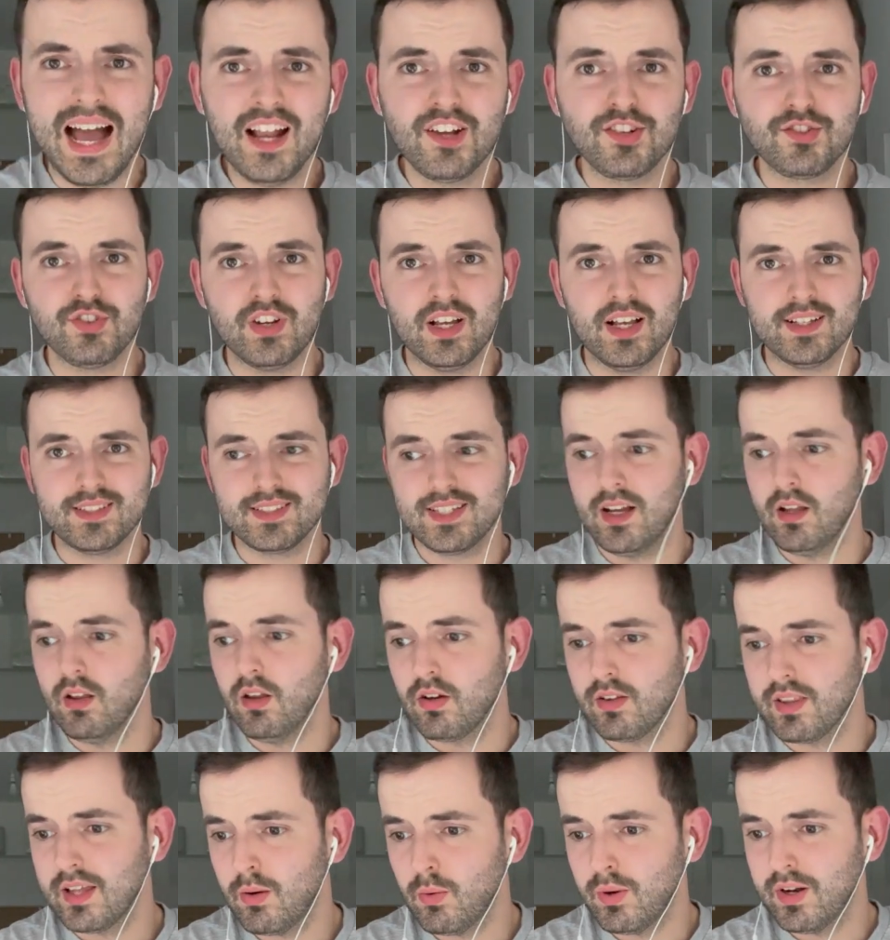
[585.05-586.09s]
I just realized how
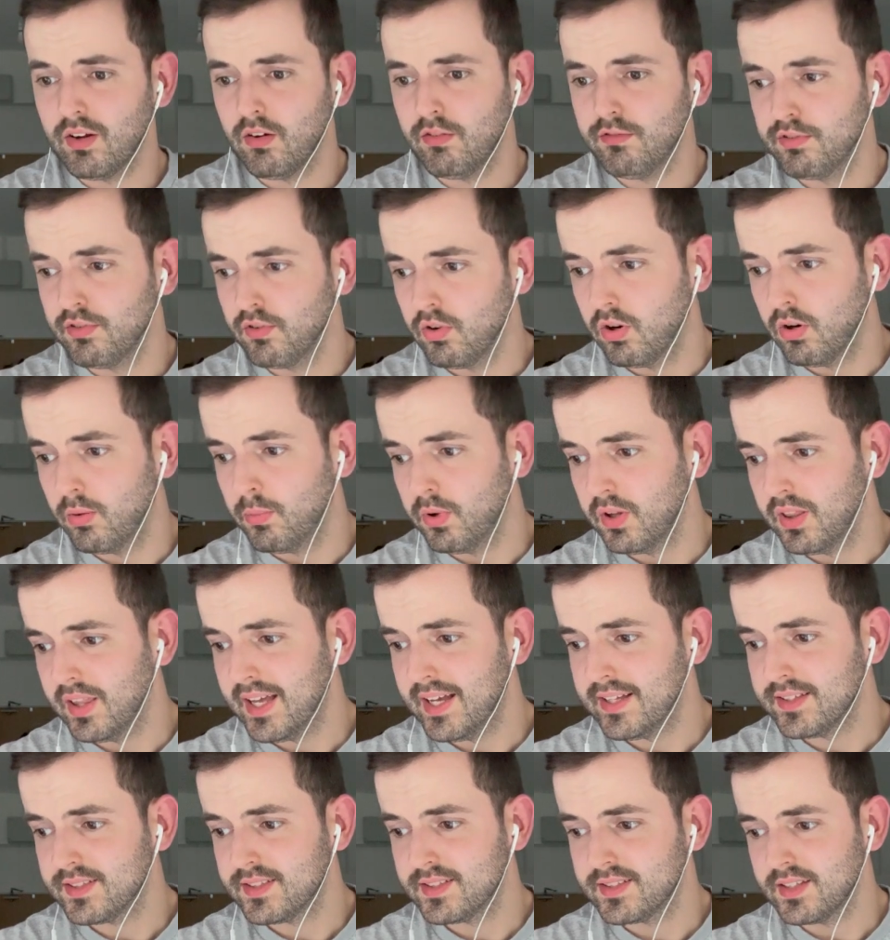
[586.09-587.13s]
long that went on for, but
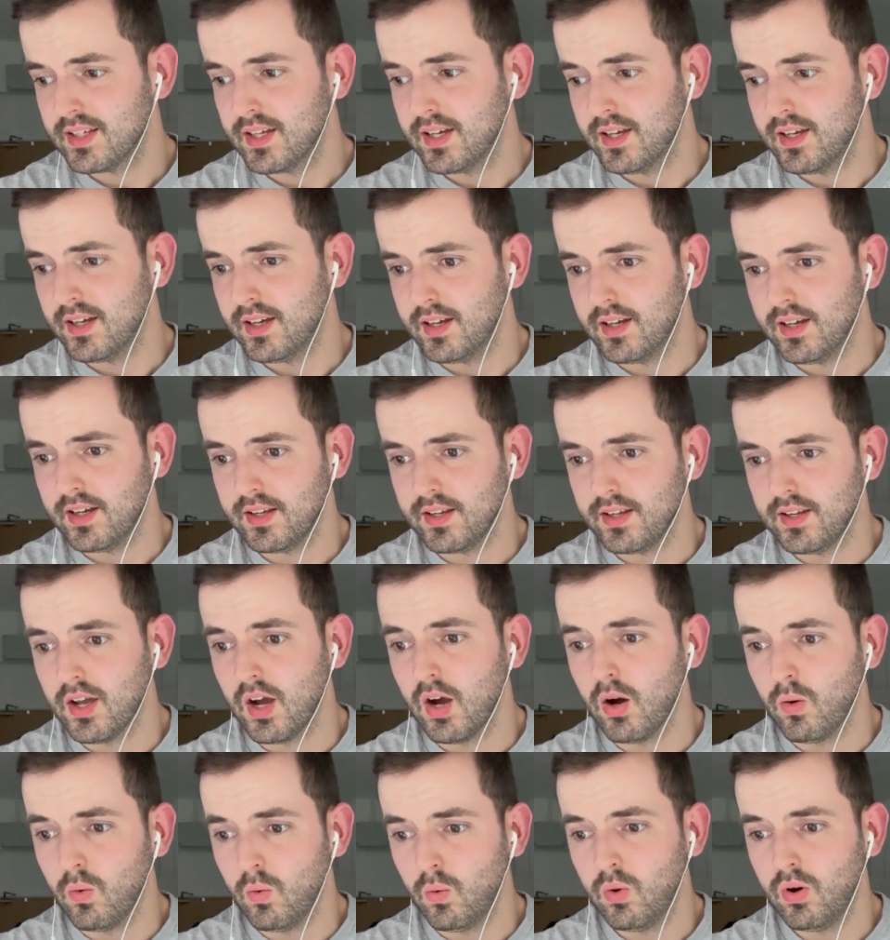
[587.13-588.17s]
let's
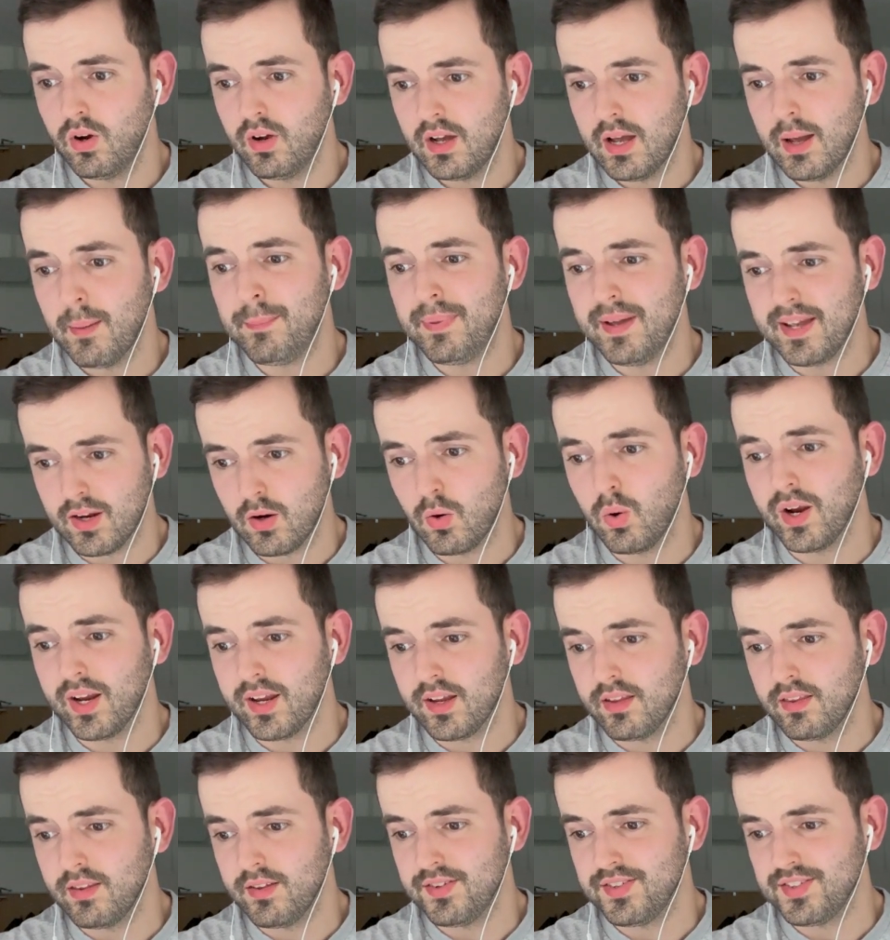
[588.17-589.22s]
go a bit
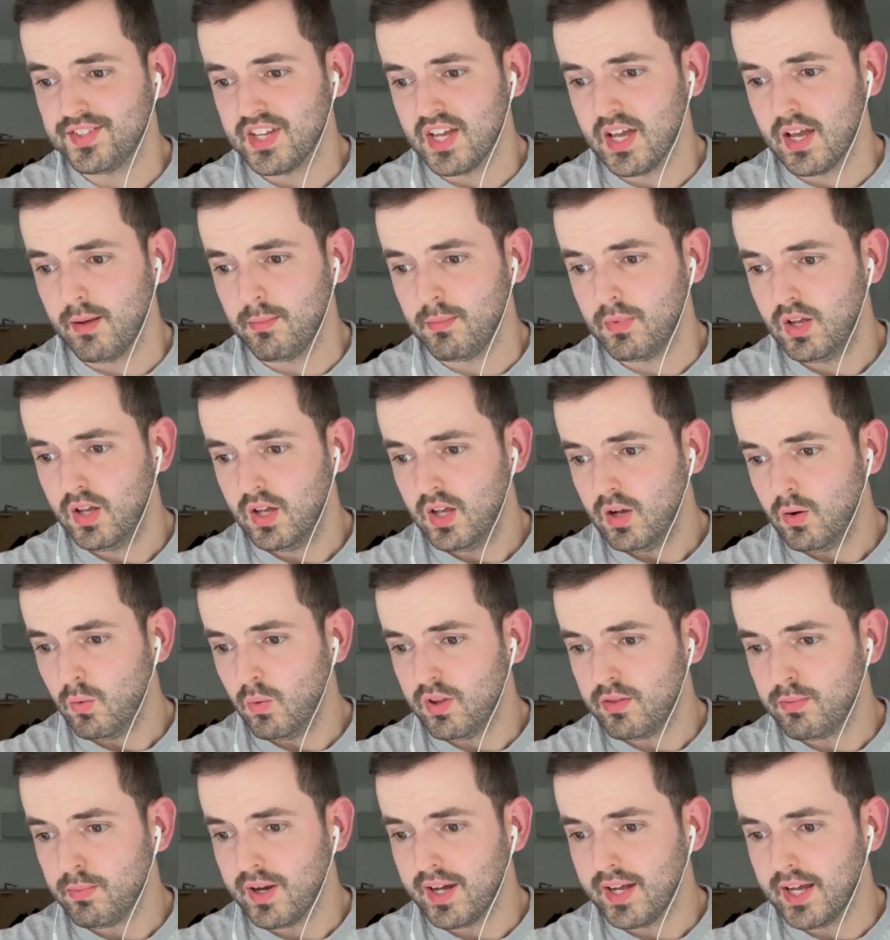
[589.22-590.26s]
quicker this time
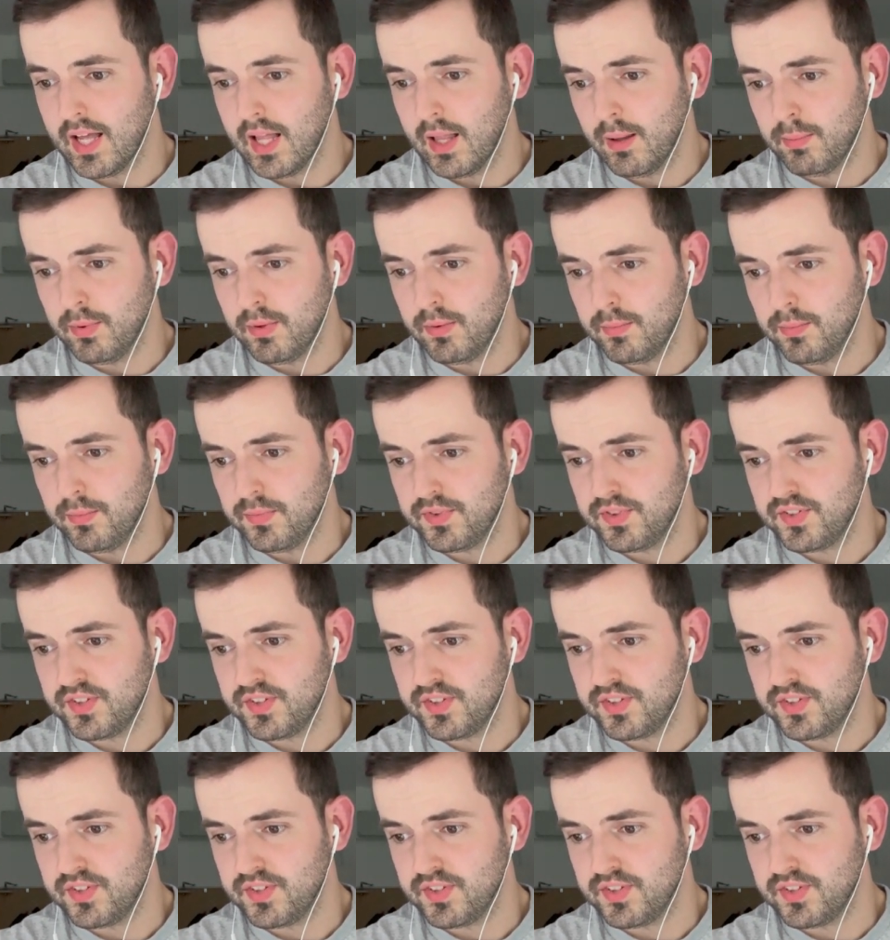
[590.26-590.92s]
with my albums.